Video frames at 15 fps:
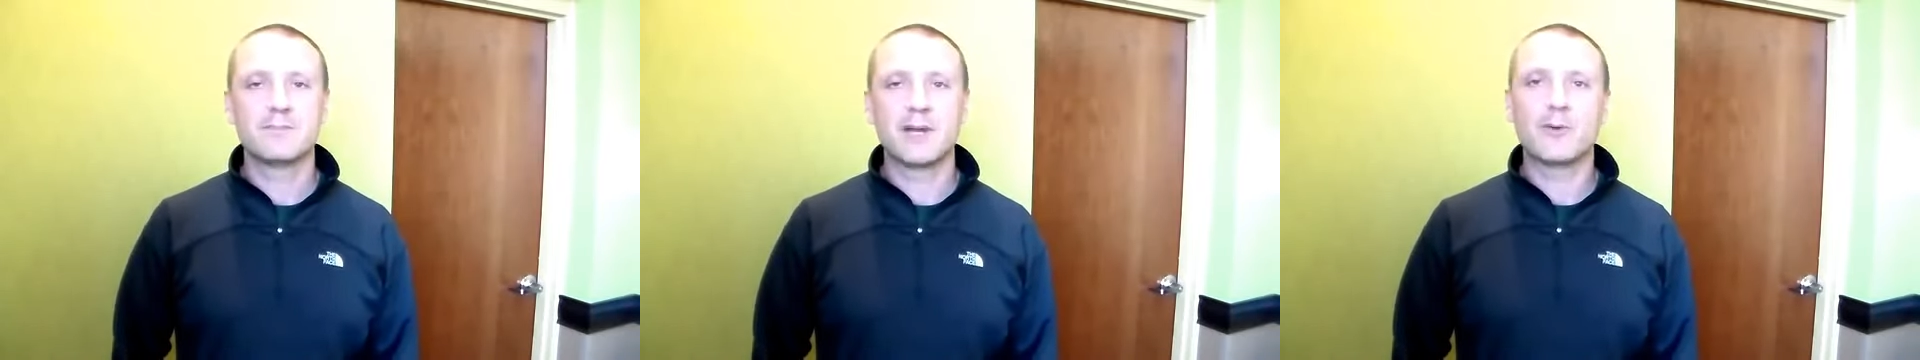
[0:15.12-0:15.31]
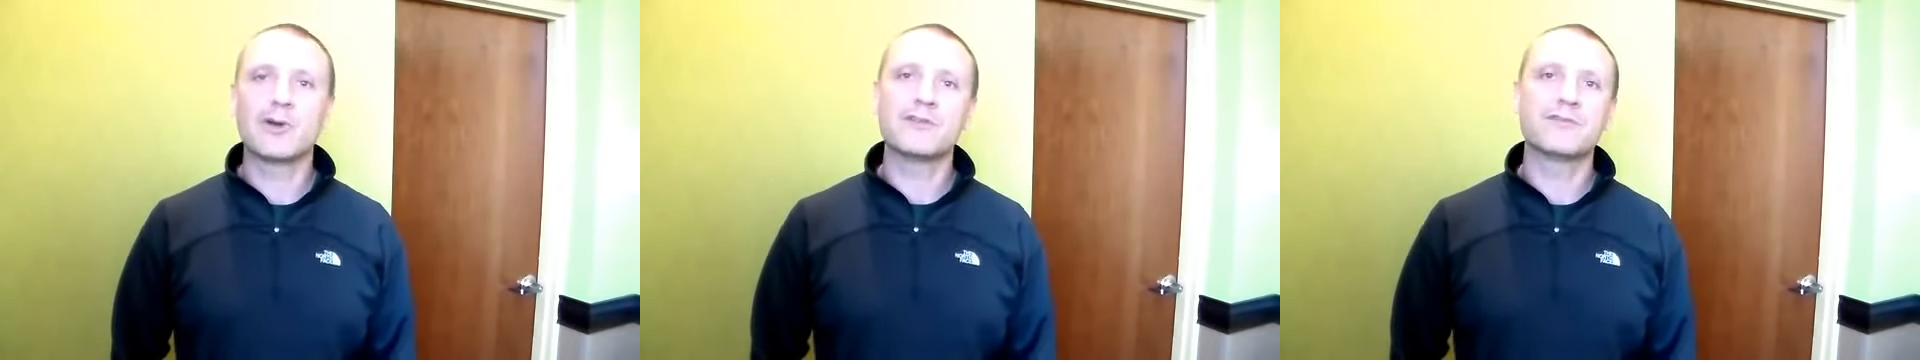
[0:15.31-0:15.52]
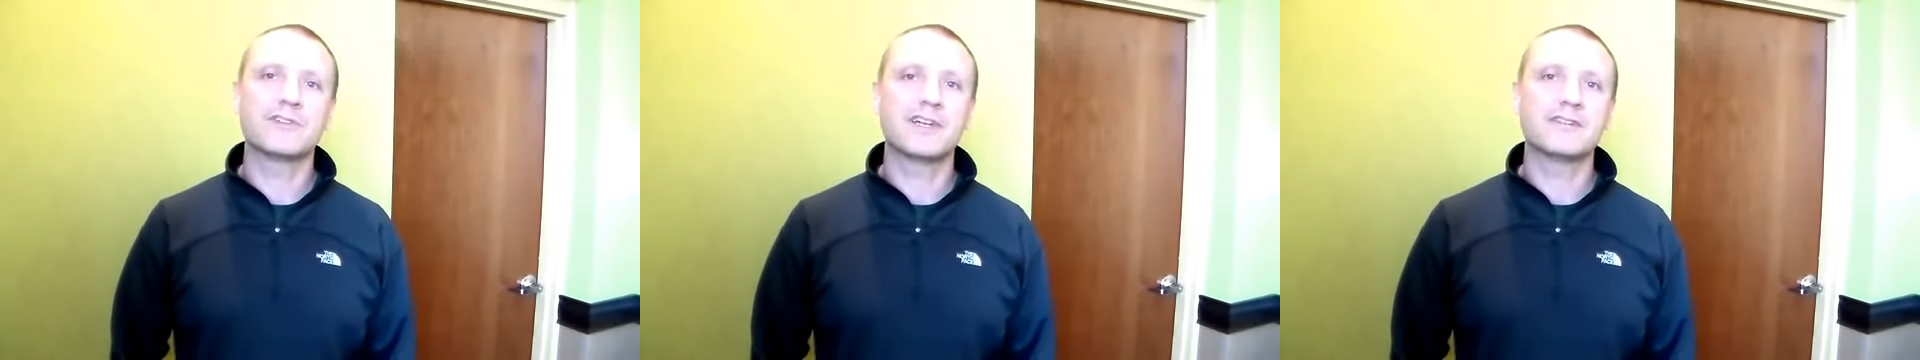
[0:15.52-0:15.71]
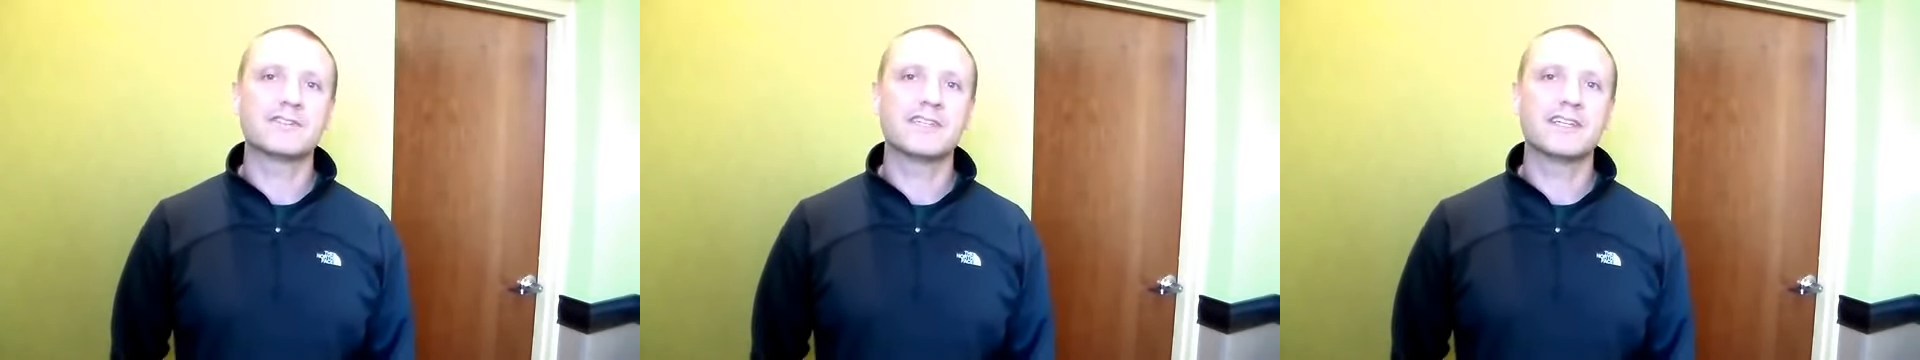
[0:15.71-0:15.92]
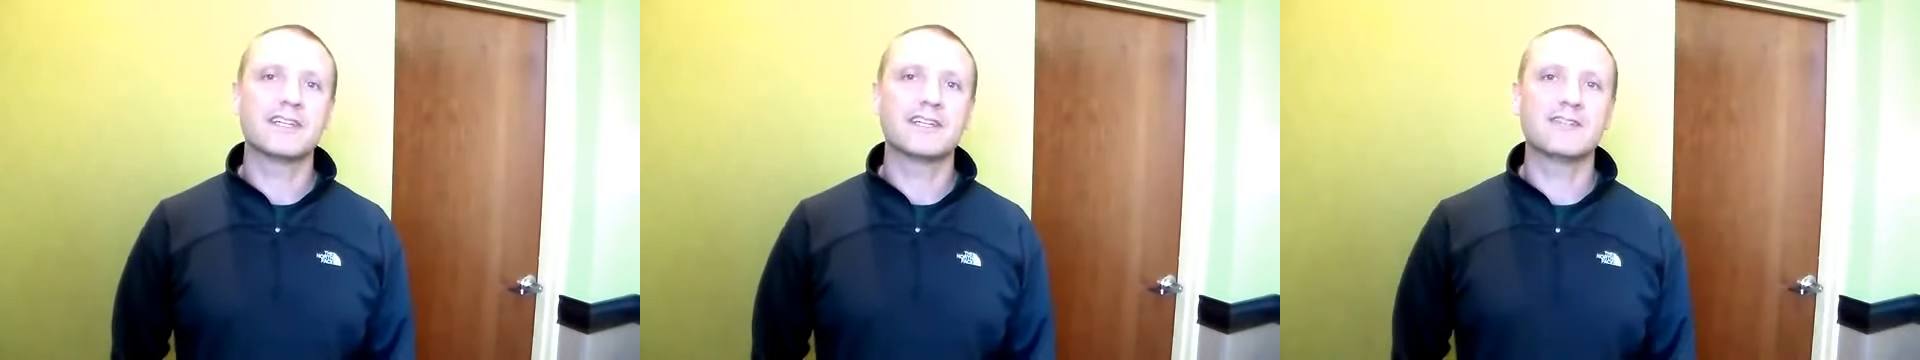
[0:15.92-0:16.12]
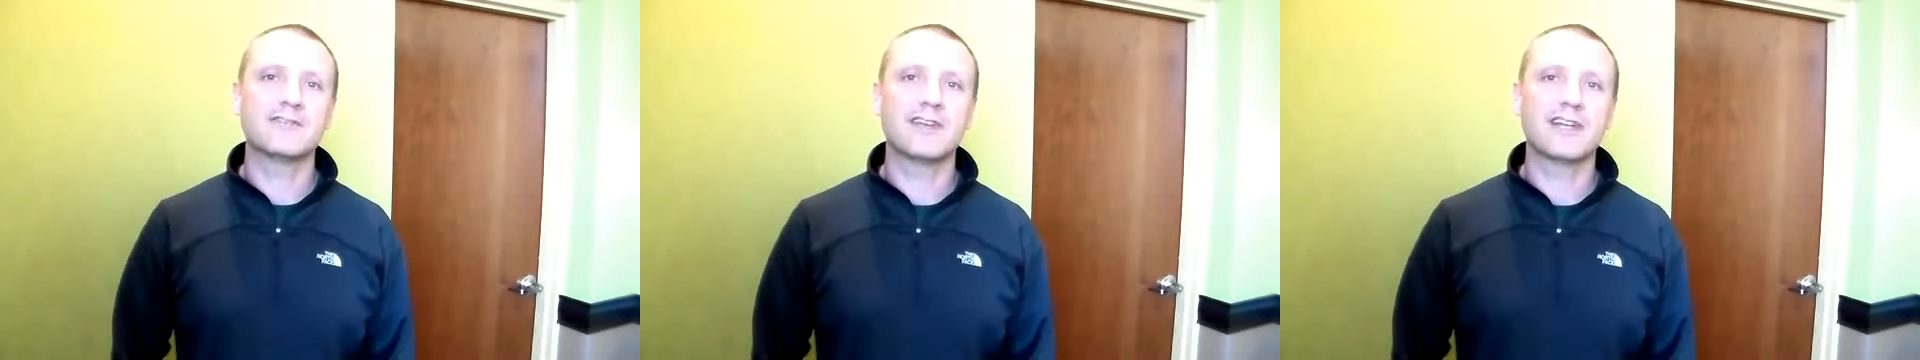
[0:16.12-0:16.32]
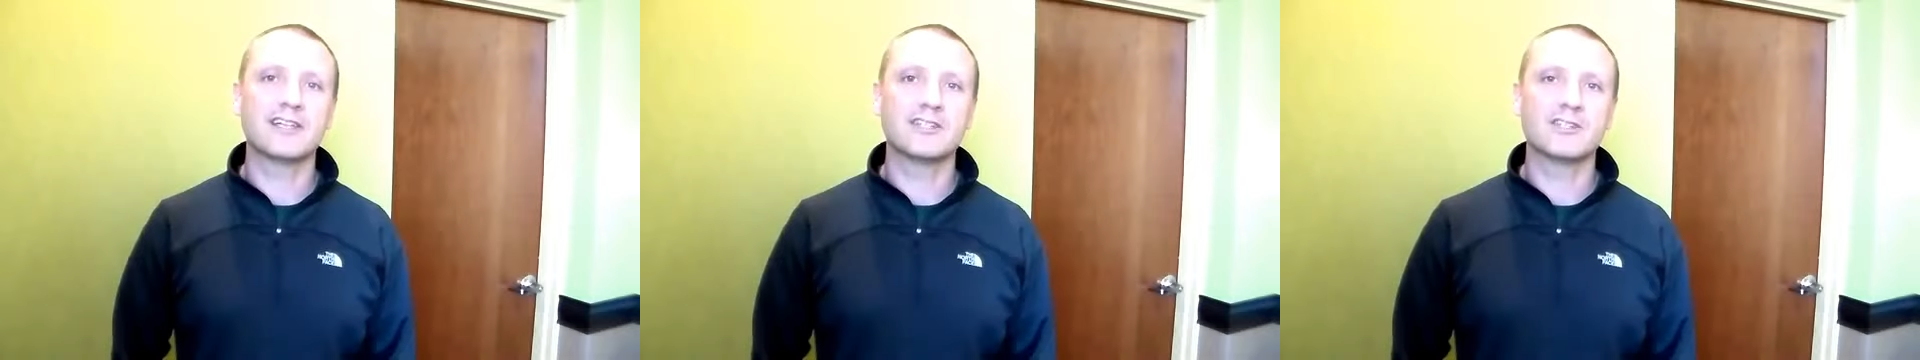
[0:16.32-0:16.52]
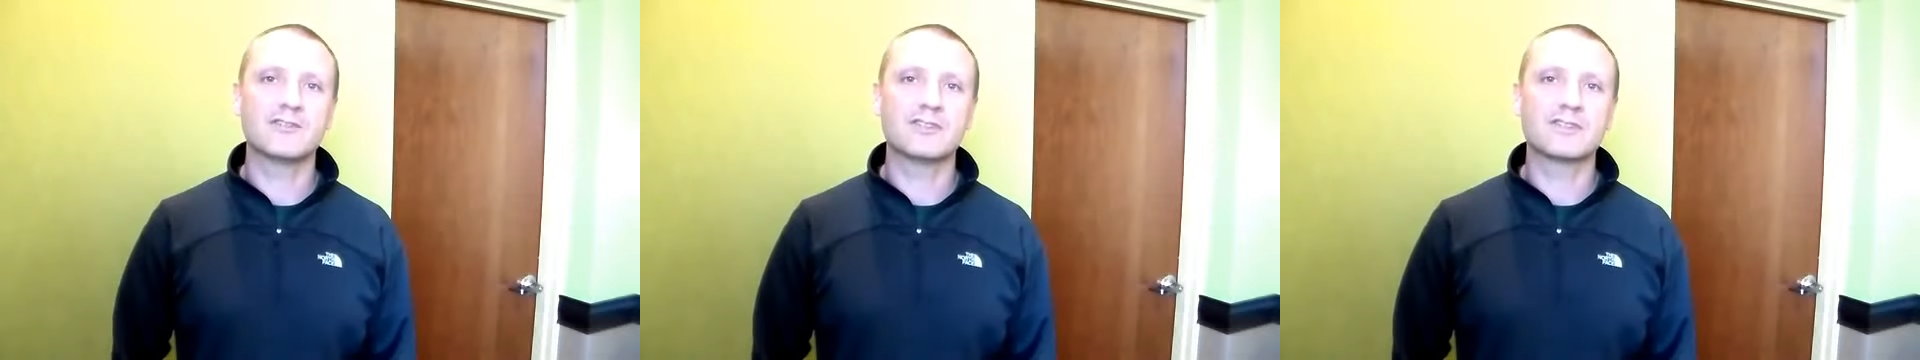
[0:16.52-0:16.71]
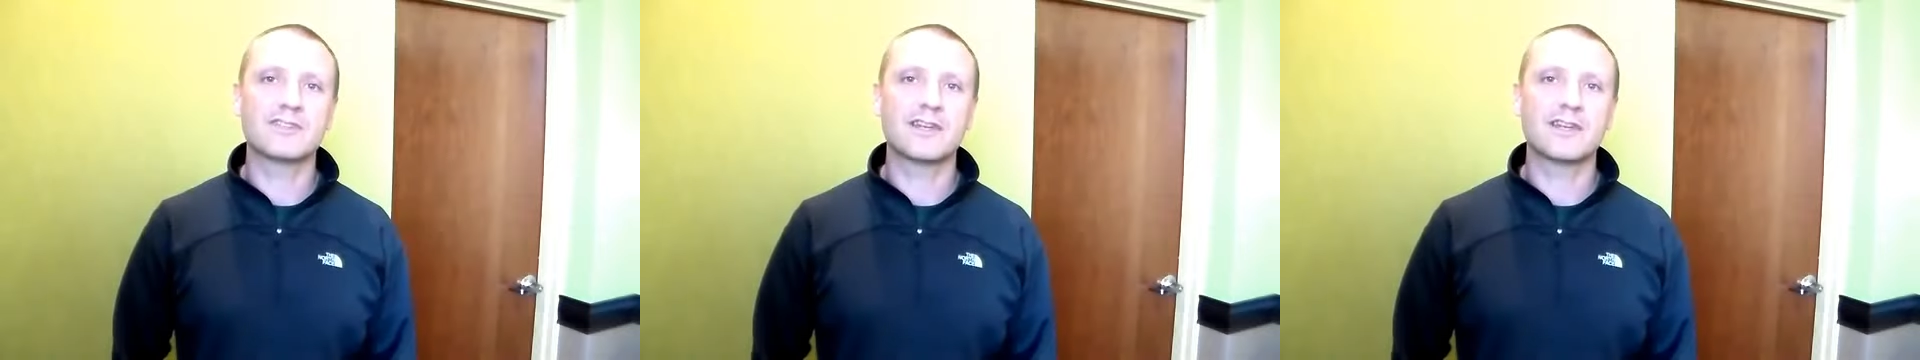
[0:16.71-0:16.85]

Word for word: my wife and I have taken advantage of the